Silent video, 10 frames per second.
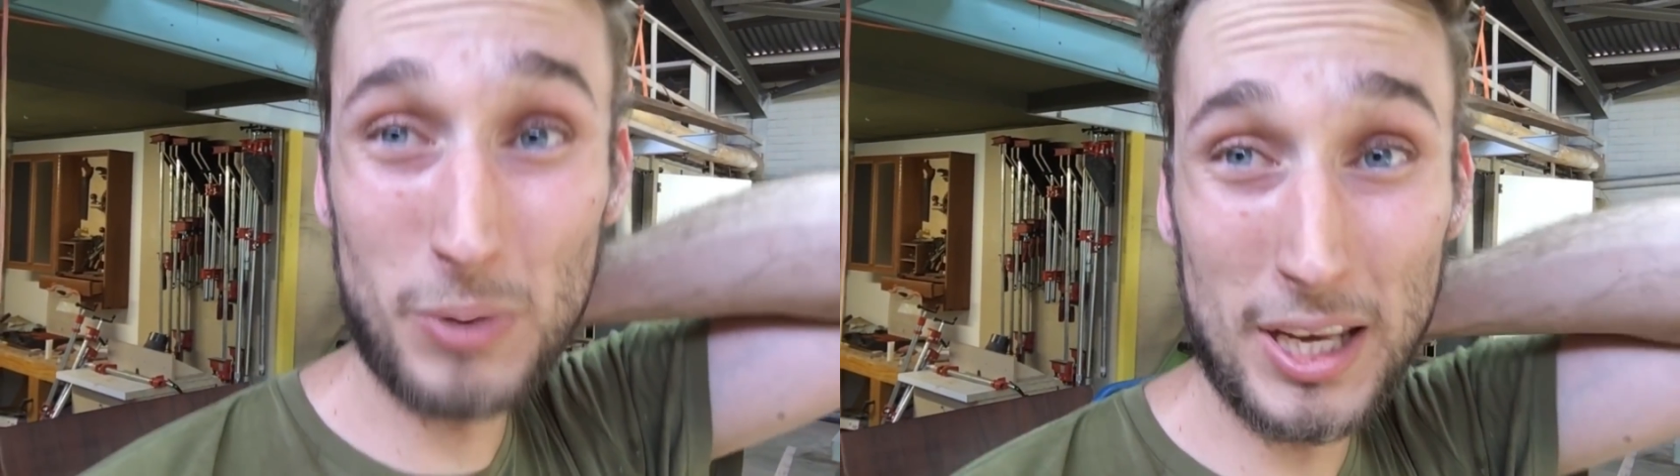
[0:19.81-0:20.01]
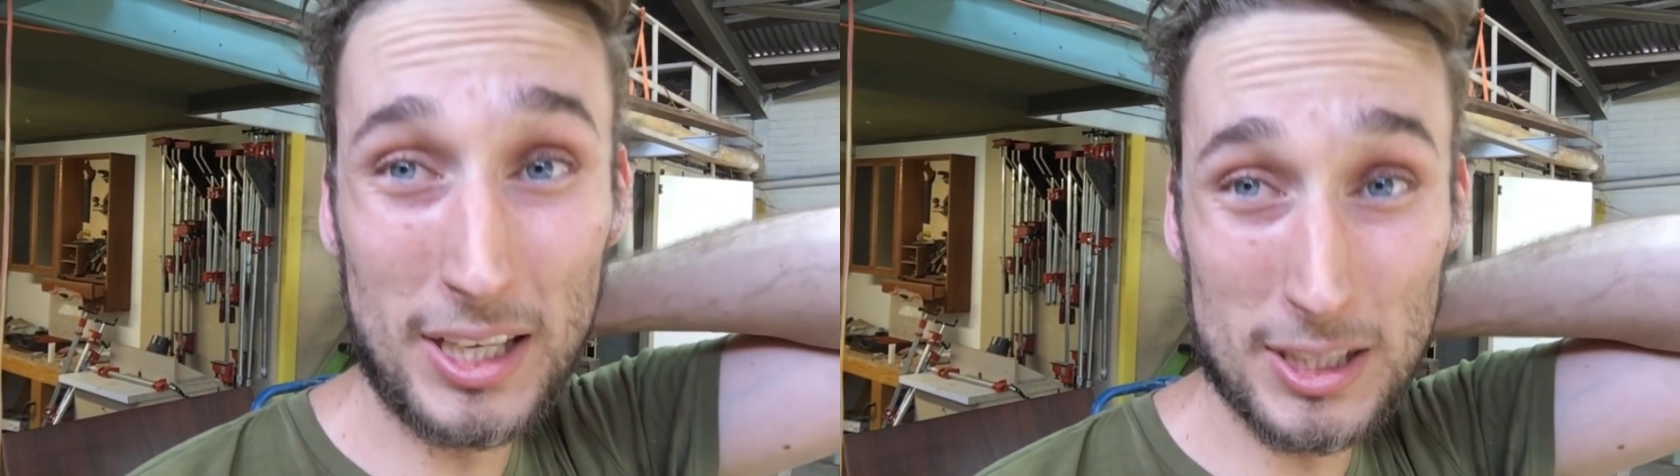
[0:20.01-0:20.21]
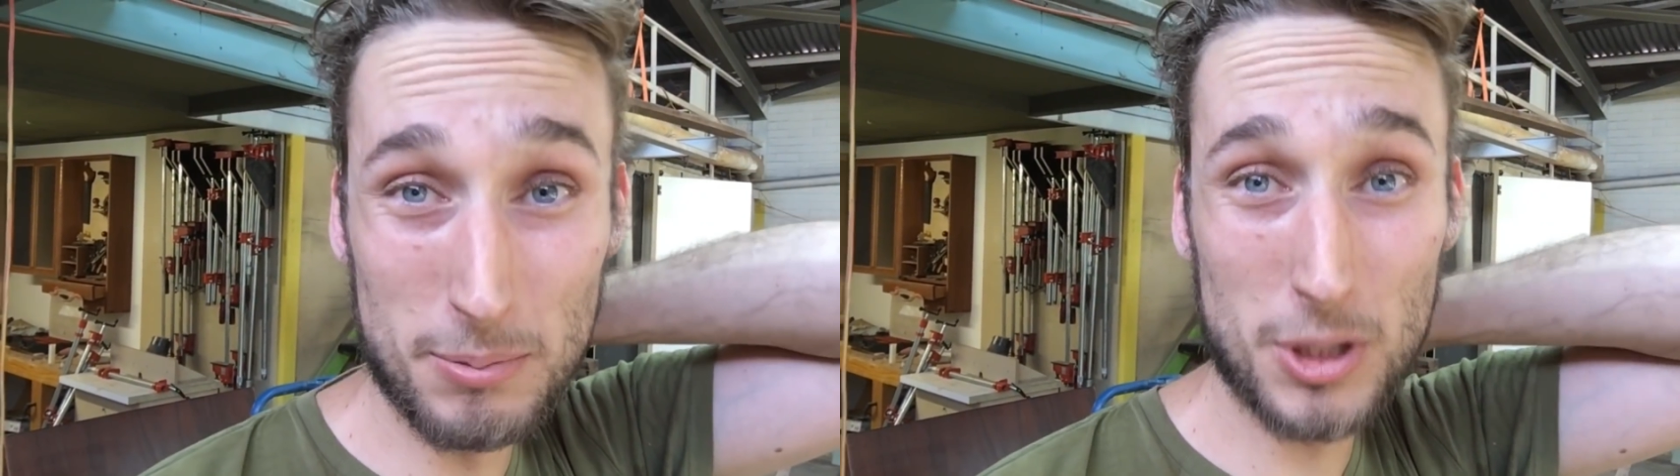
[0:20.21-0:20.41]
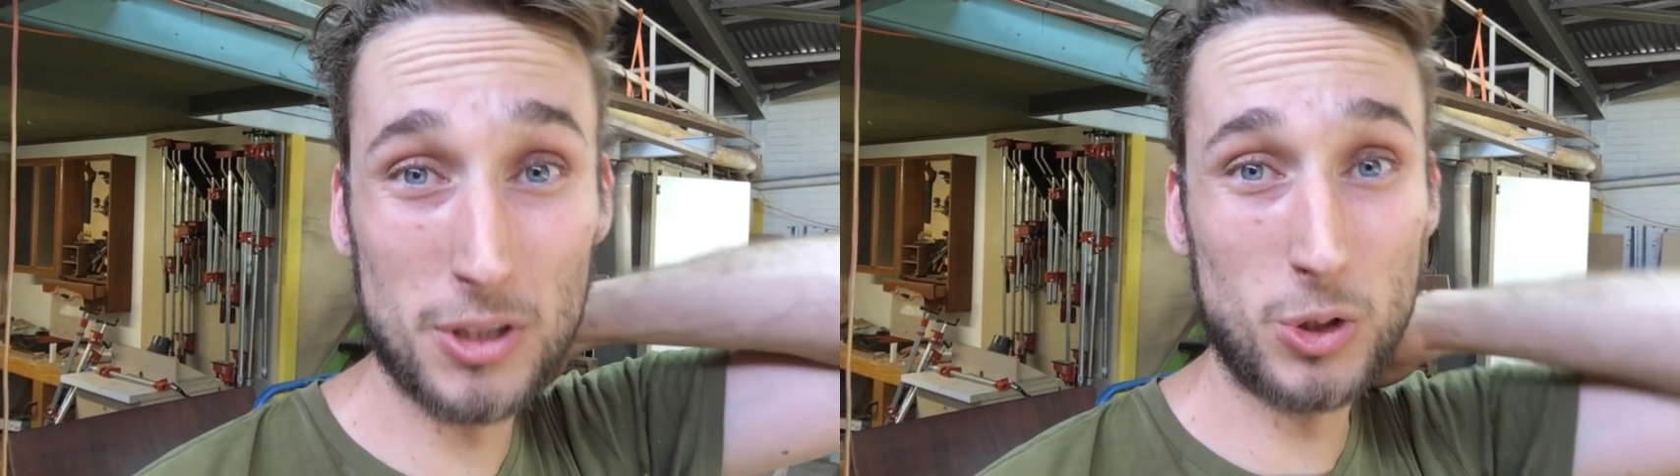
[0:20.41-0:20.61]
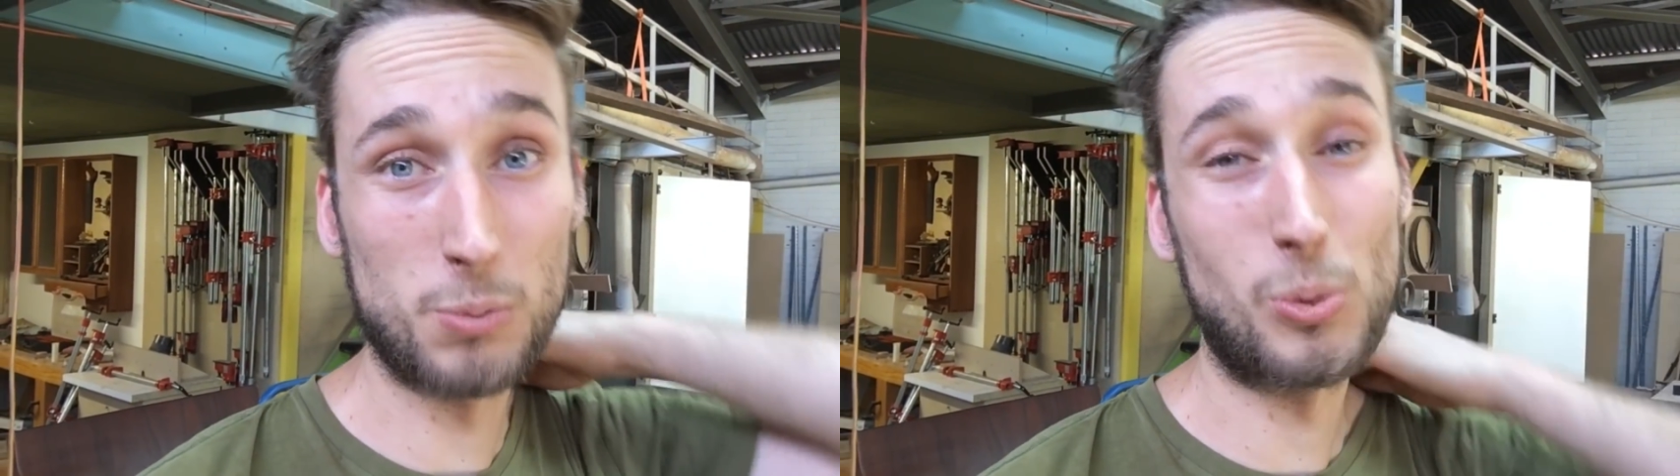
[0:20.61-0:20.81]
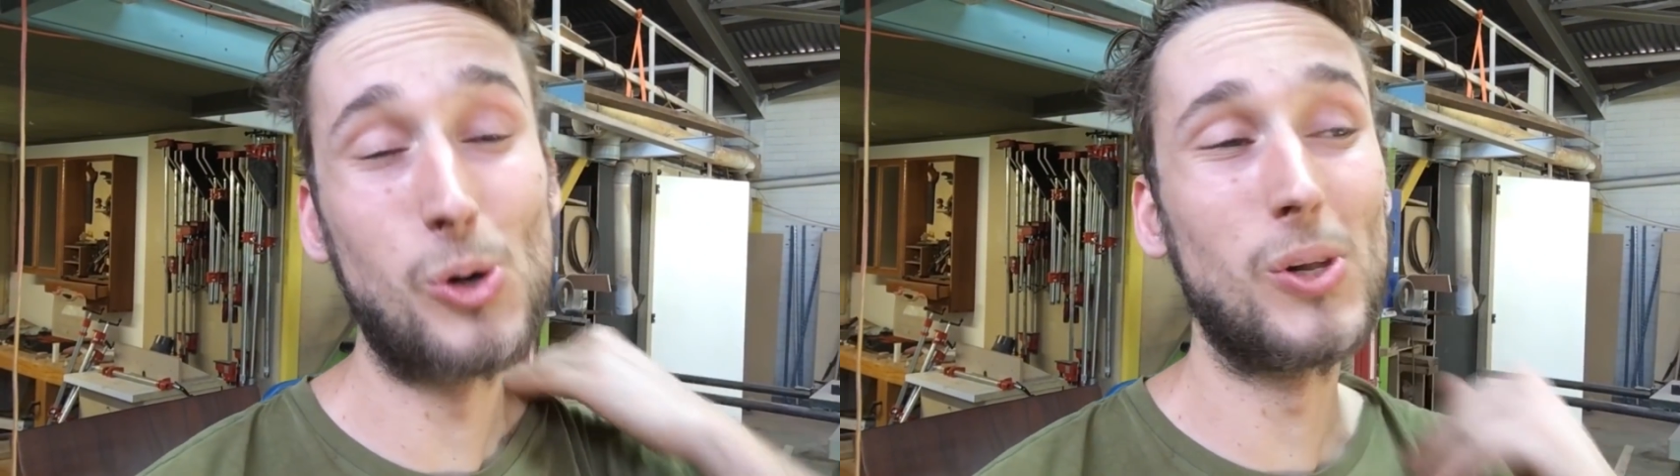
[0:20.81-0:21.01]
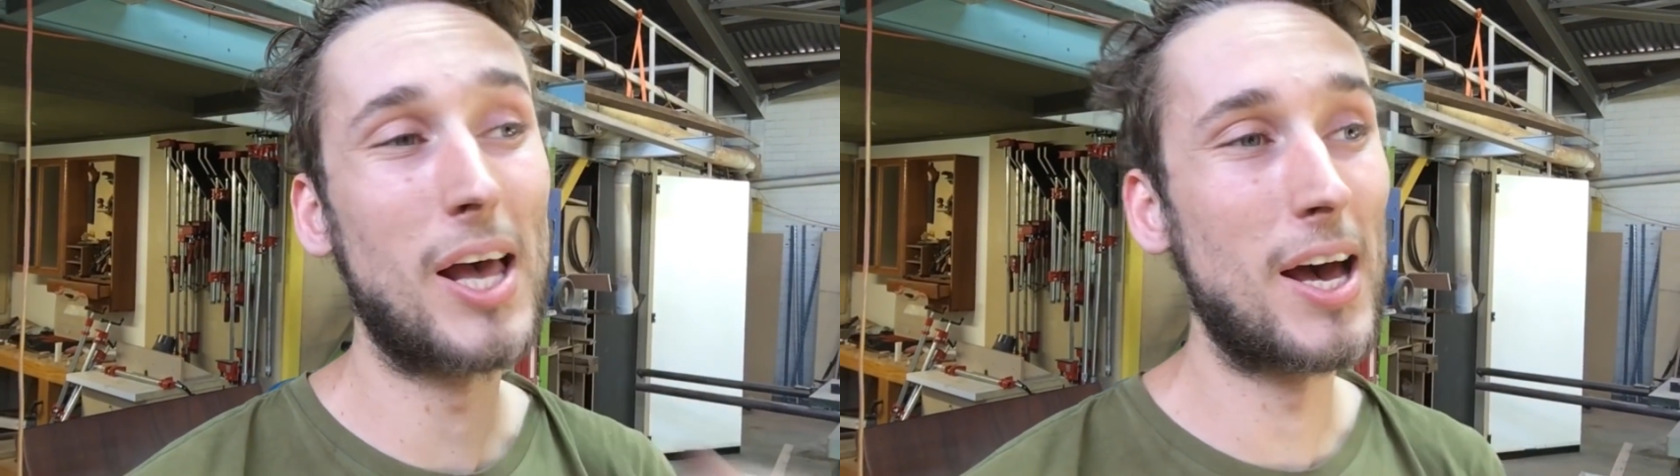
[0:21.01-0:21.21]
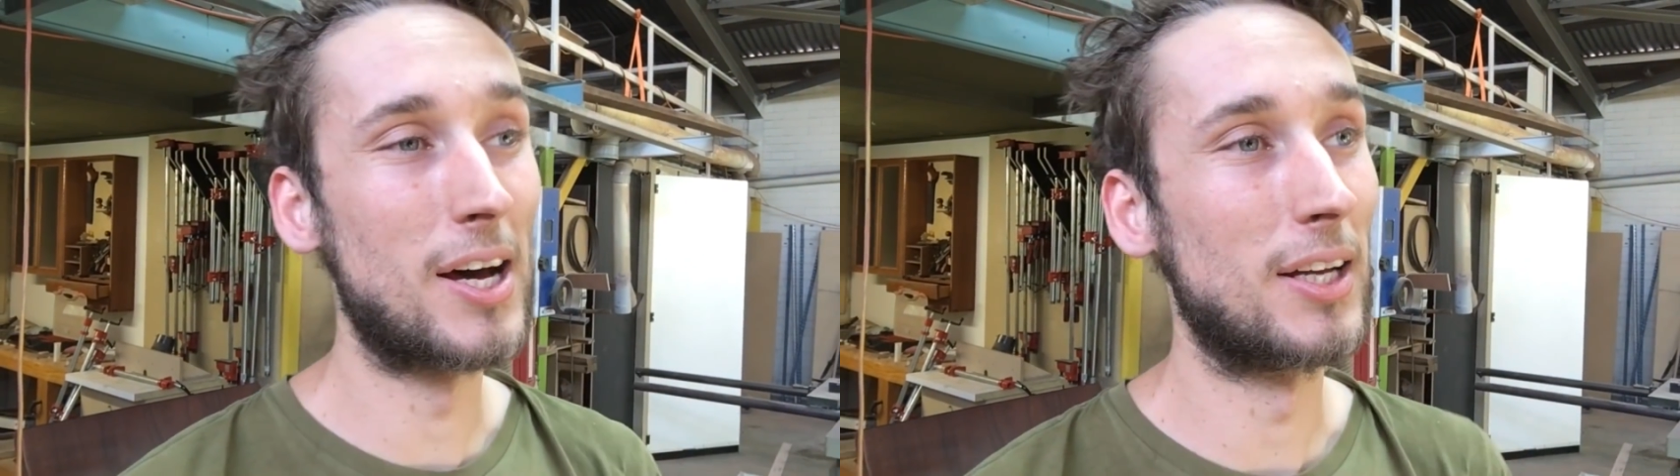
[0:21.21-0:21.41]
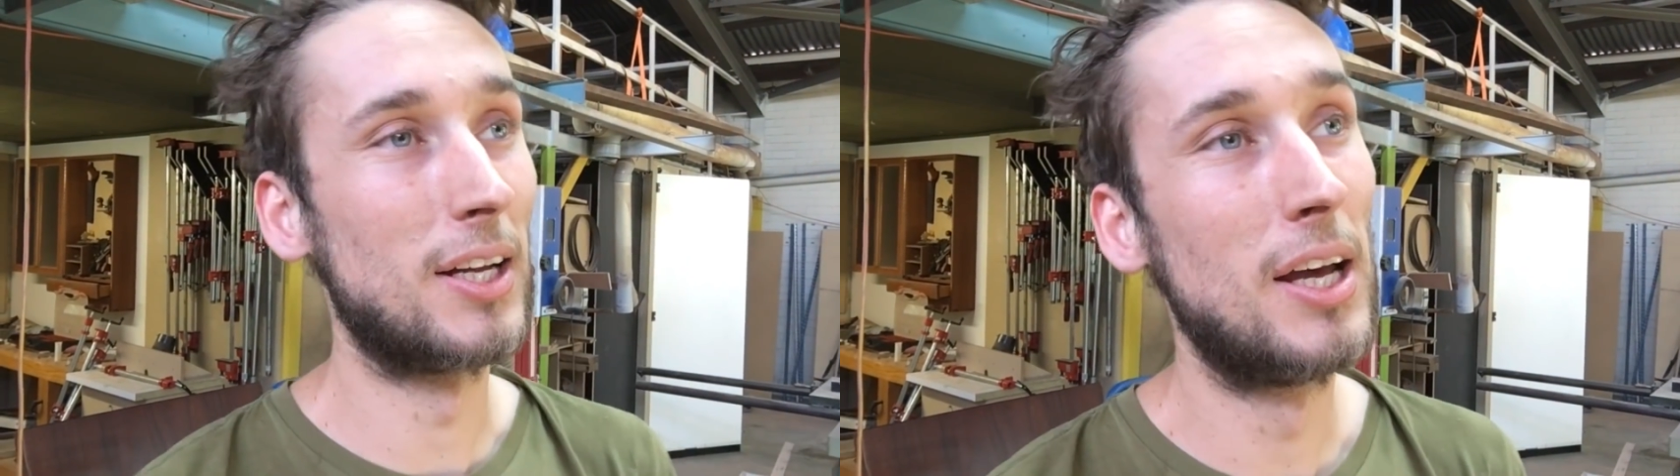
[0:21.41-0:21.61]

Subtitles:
big commissions pull out.